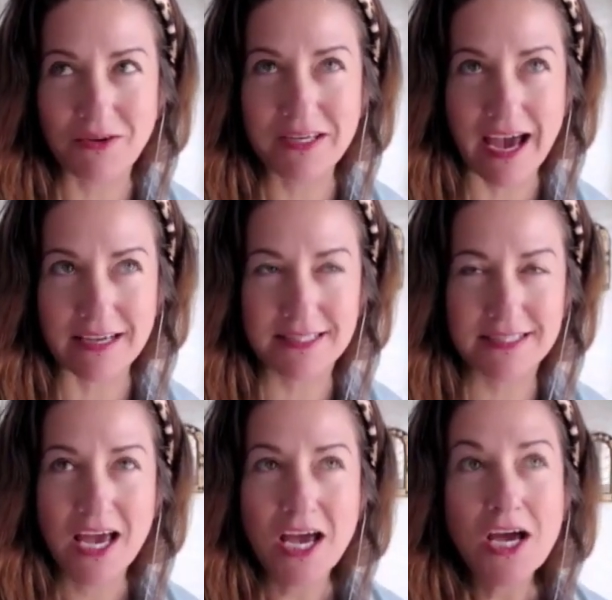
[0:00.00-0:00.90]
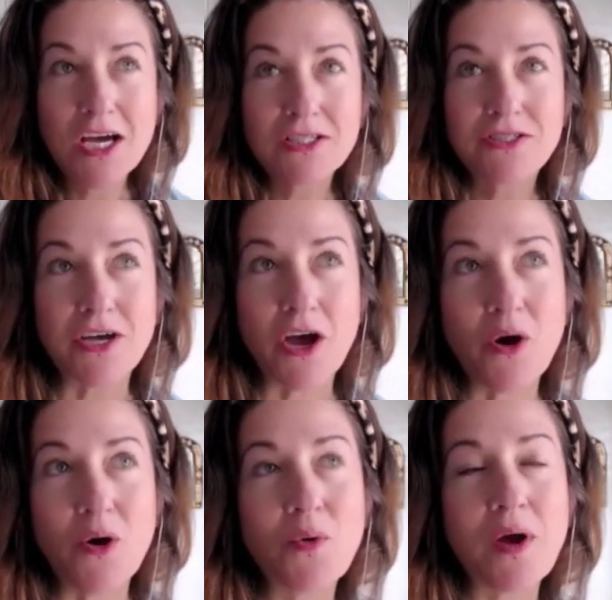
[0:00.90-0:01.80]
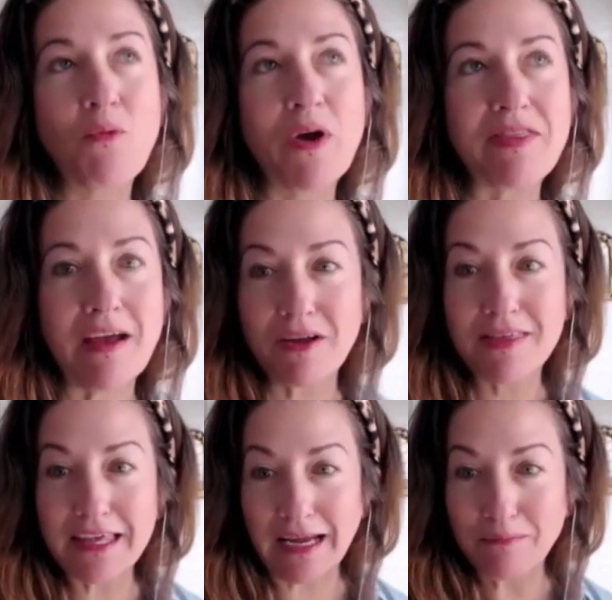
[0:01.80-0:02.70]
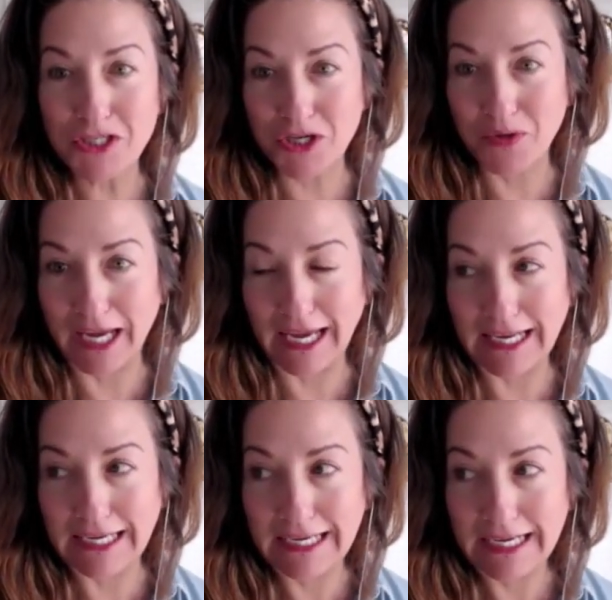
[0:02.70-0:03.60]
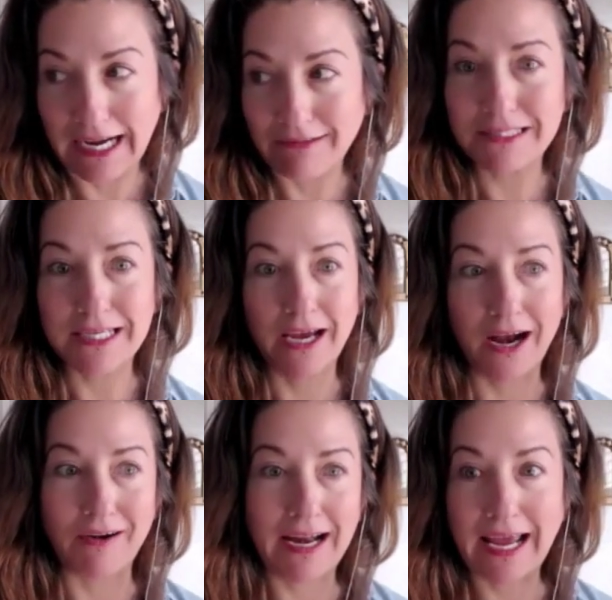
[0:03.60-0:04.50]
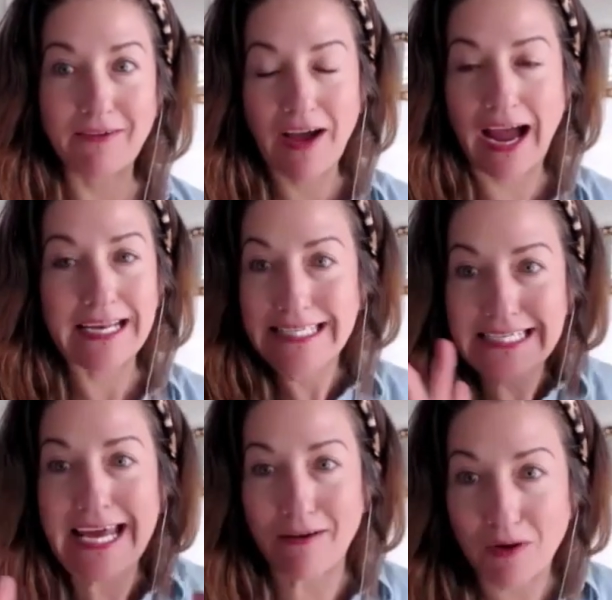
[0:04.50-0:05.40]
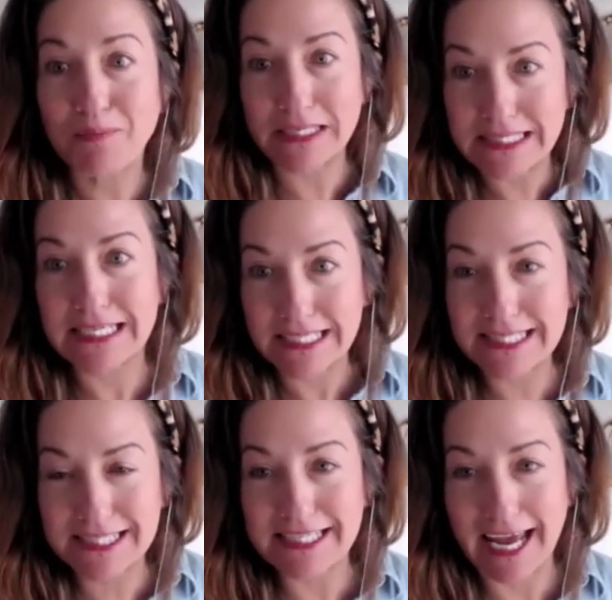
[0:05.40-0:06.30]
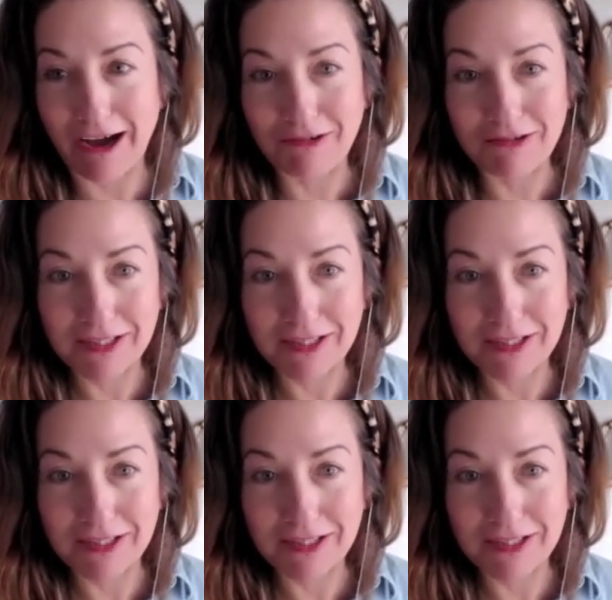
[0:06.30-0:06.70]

Yes. So with everything that I'm doing, I was like, all right, I need to have a business now.